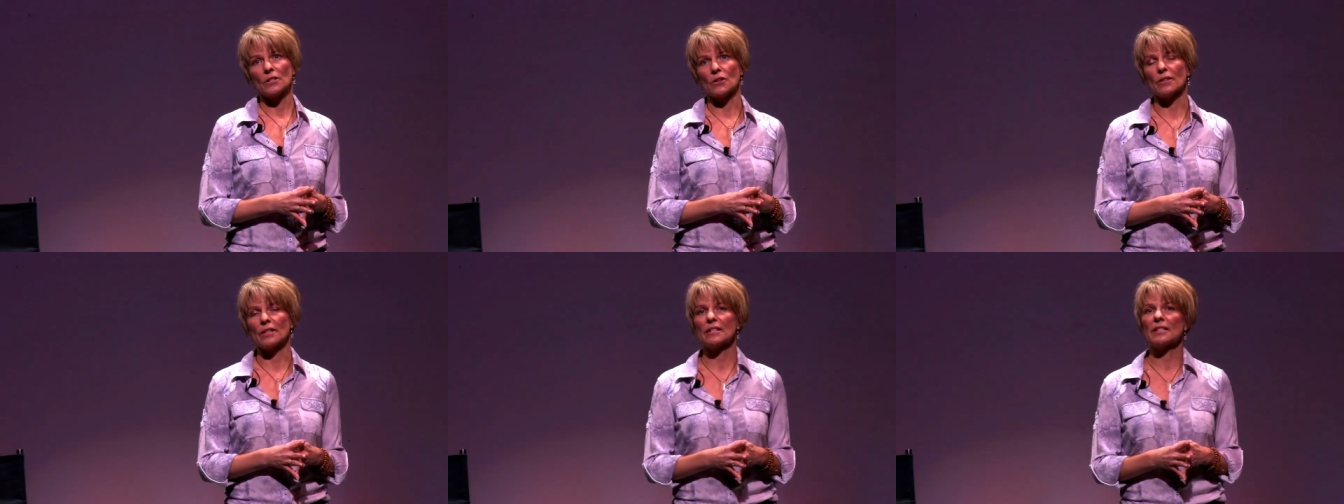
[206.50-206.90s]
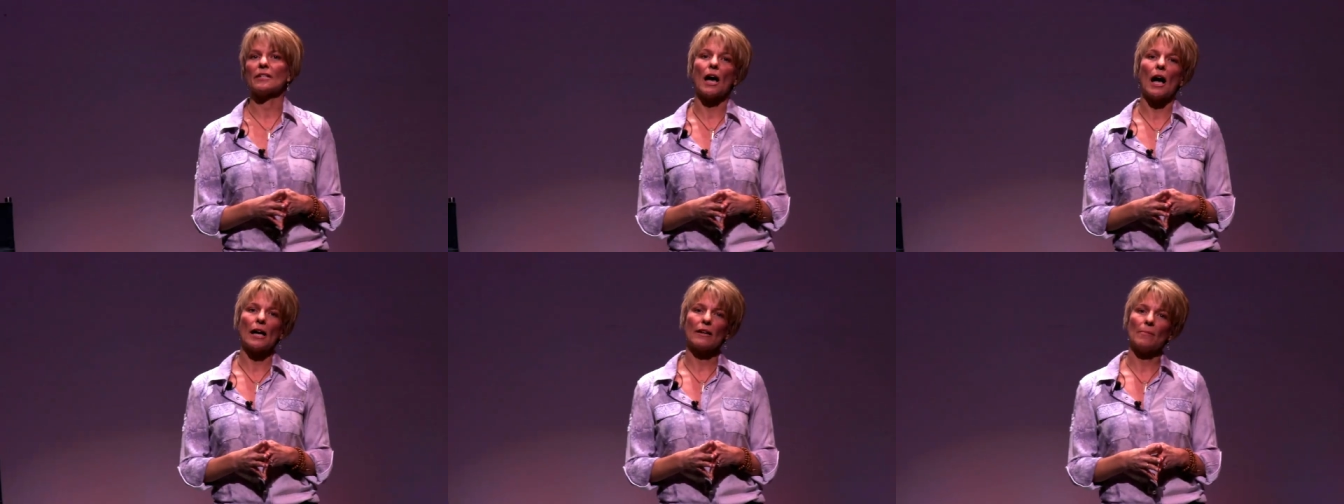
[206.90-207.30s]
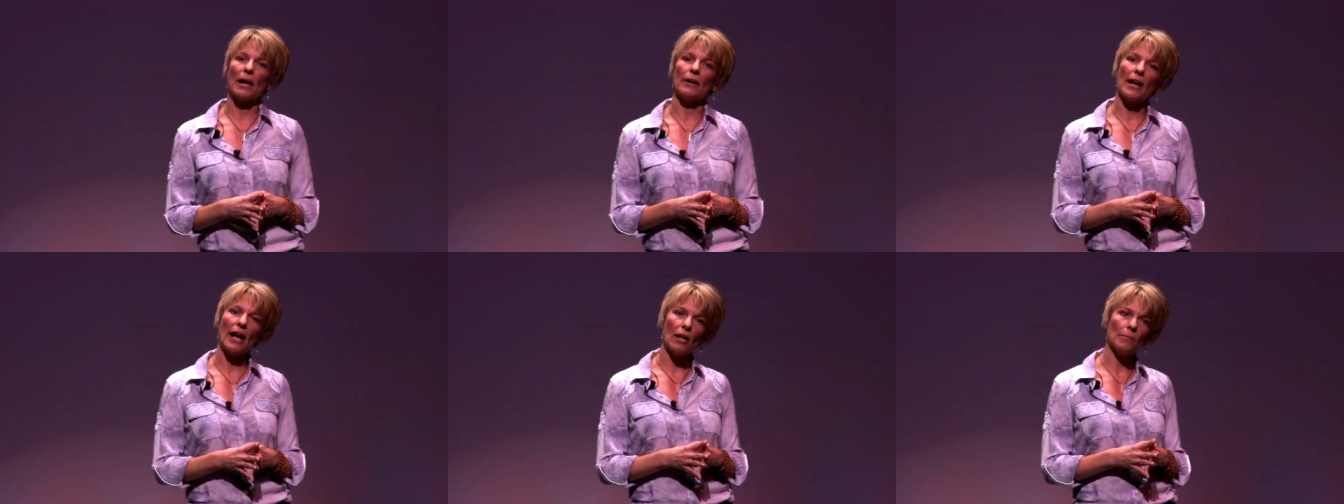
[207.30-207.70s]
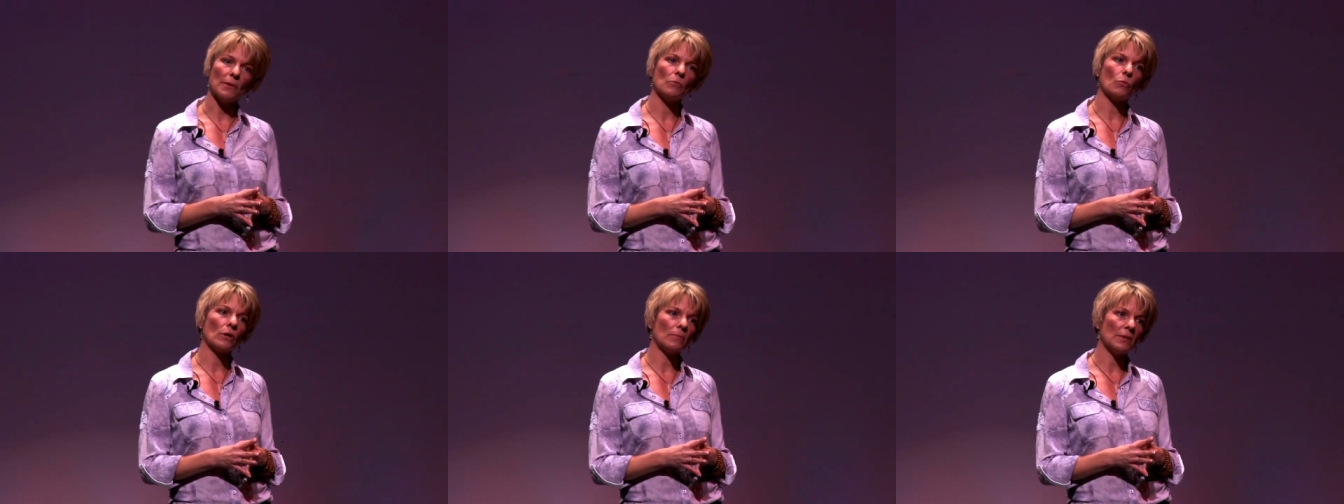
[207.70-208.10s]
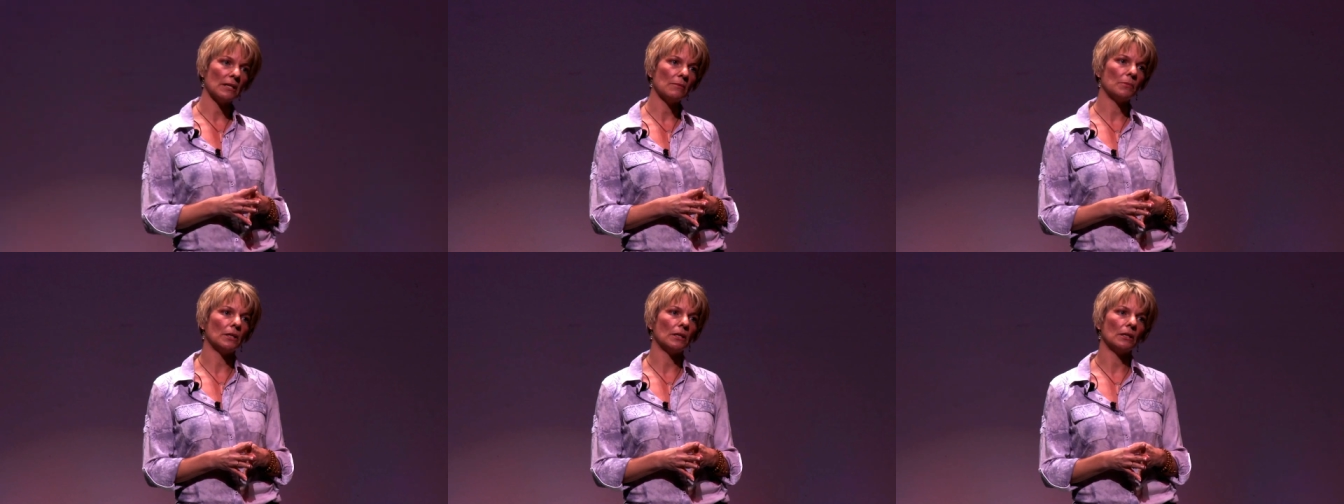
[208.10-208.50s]
So this thought about helping more
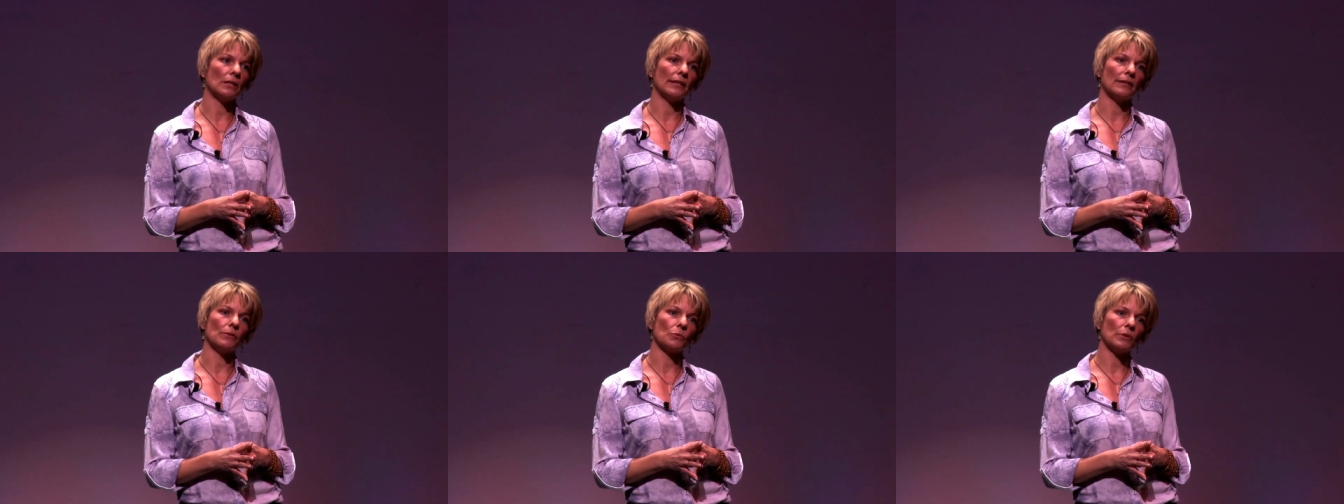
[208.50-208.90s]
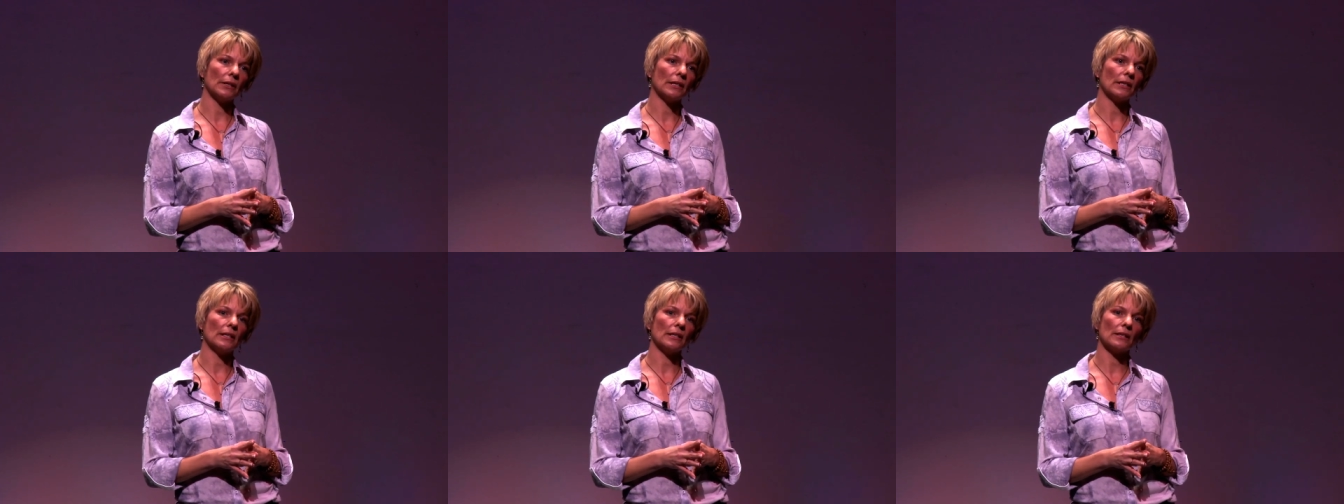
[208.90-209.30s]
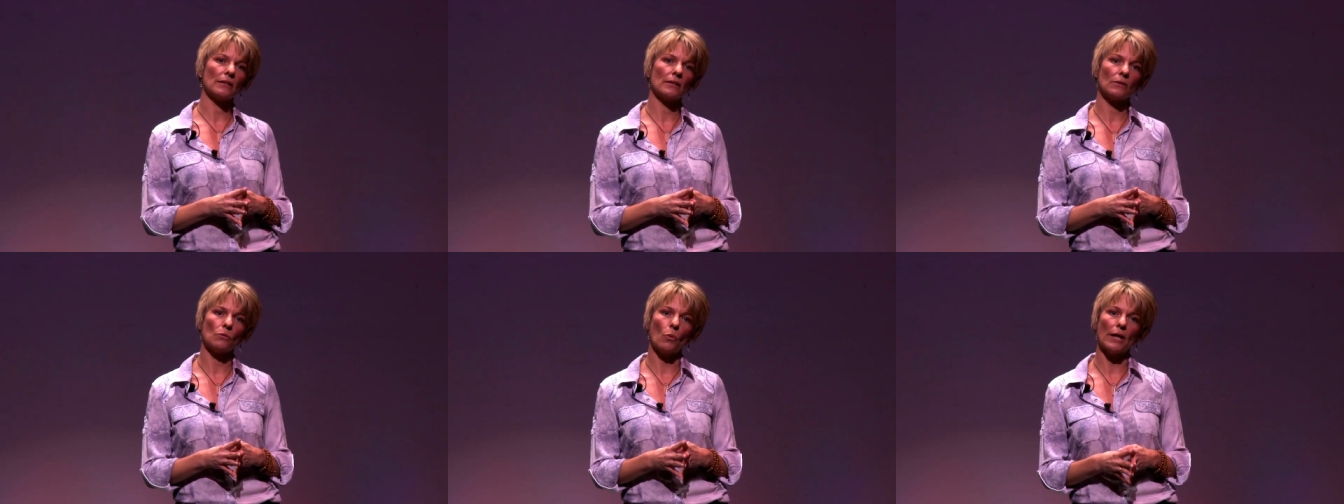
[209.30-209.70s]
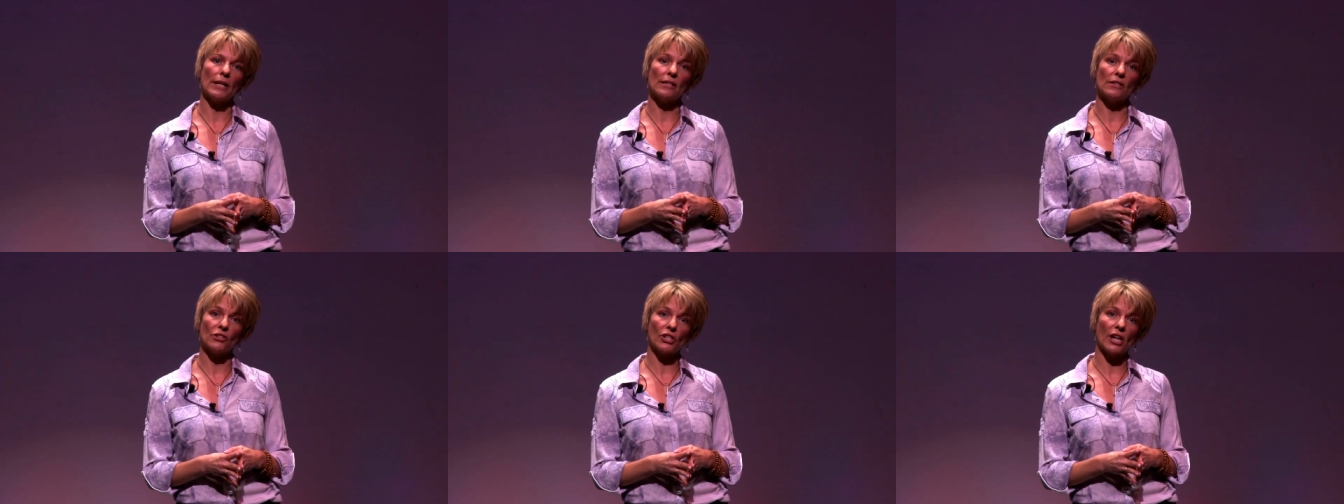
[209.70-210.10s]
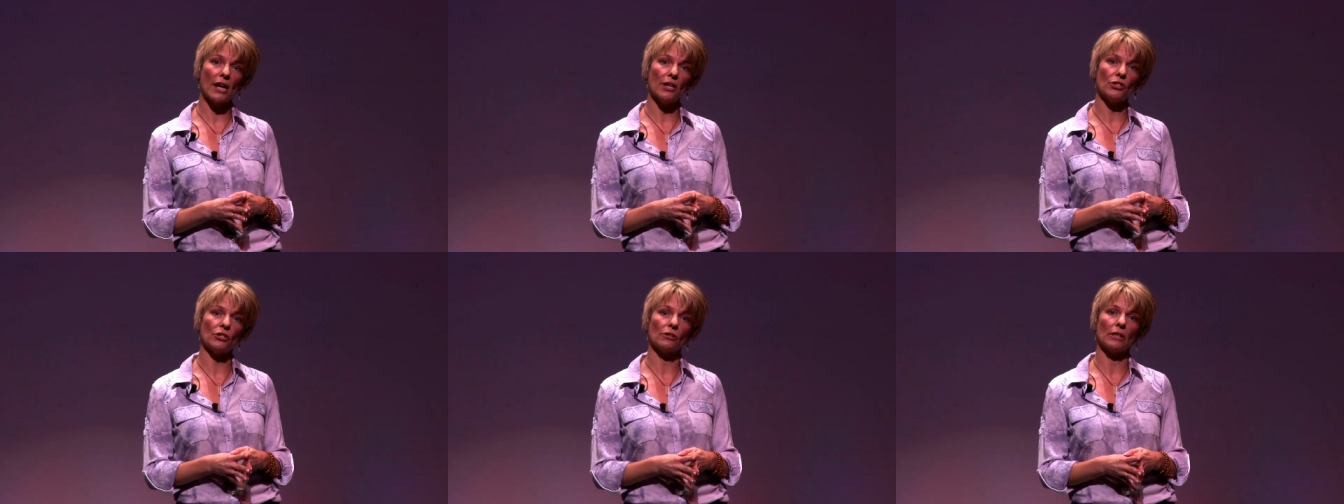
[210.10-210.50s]
people and really wanting to
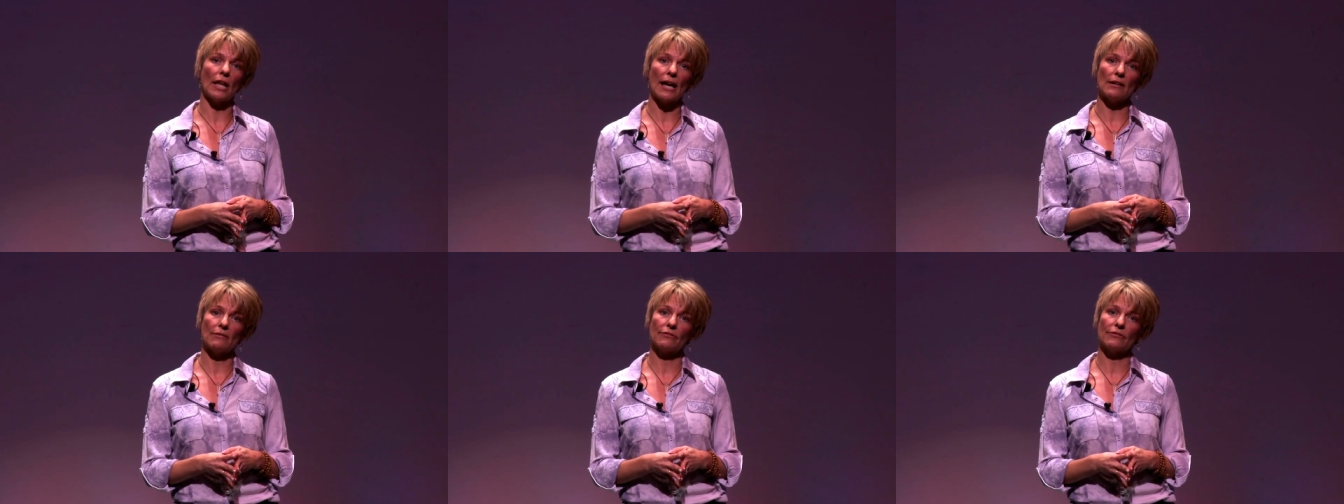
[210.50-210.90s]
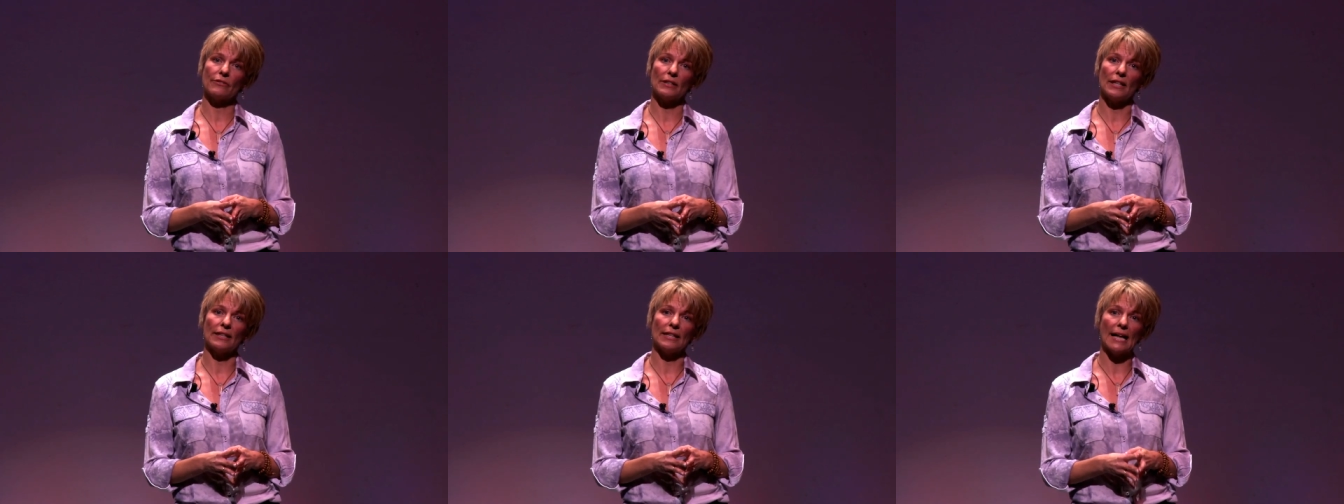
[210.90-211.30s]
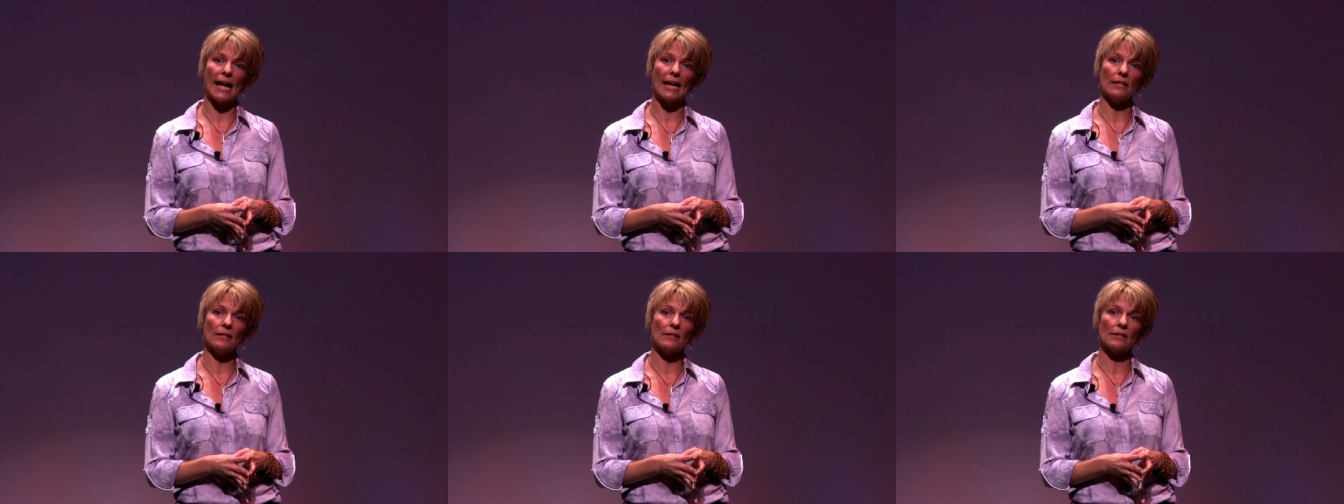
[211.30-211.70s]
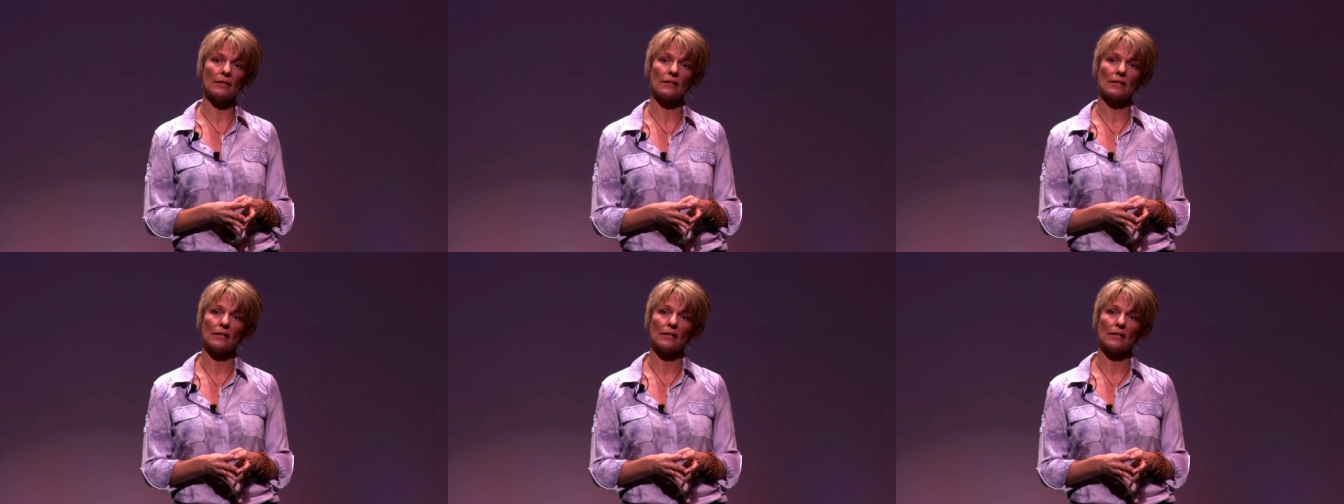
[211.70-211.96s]
change your life at the end,